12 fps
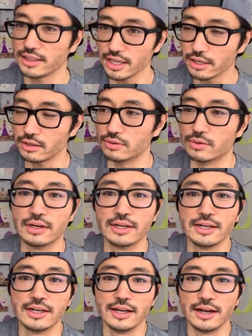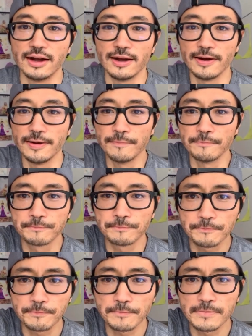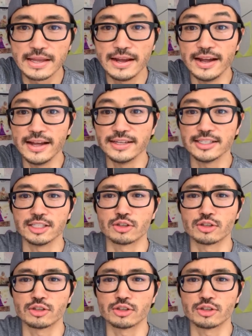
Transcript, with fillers: Thank you. And he says,